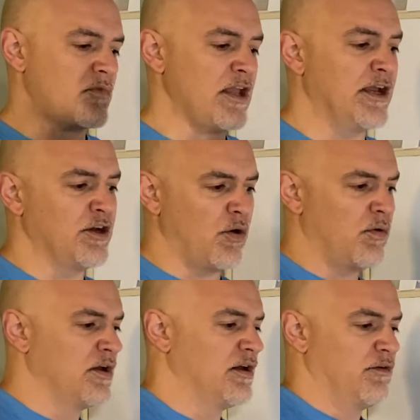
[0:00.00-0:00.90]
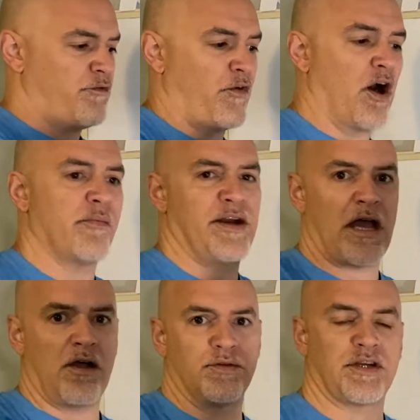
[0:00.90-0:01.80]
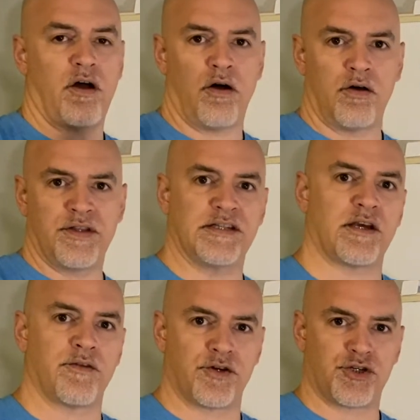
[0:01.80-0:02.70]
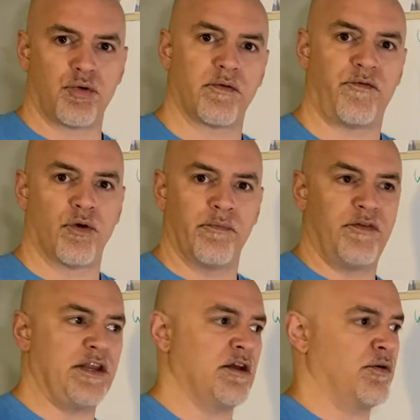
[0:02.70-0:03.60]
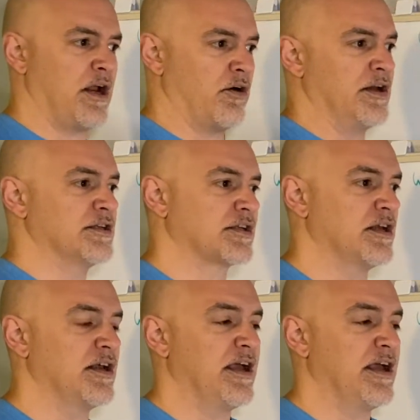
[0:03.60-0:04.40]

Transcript: and go farm it out to all these other short form video areas,